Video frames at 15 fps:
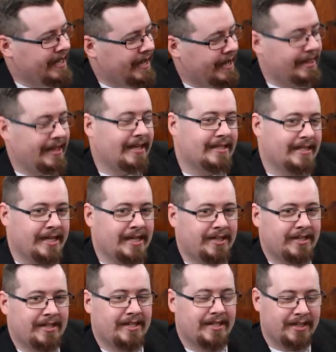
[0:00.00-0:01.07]
I think it's
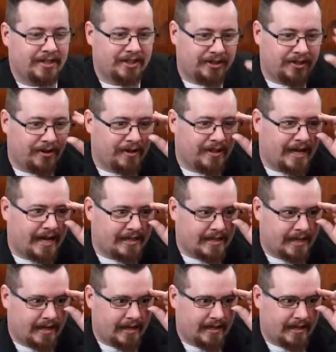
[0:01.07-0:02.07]
interesting to show that